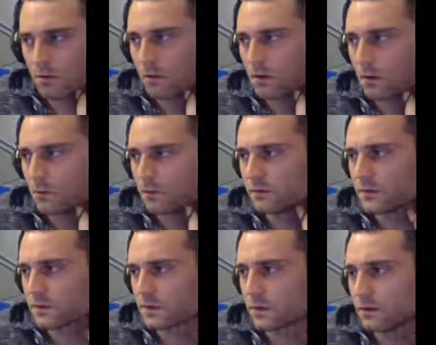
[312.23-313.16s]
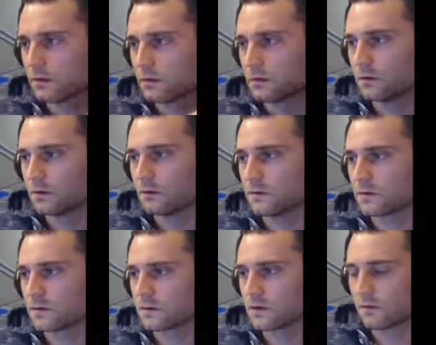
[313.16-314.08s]
I wonder if these
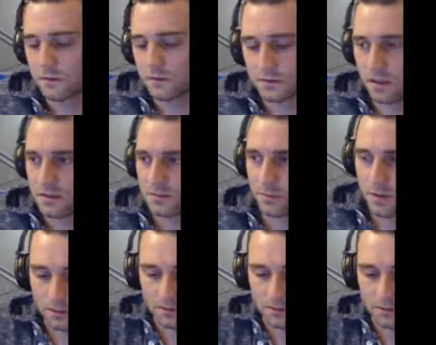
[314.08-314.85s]
guys have their stats blocked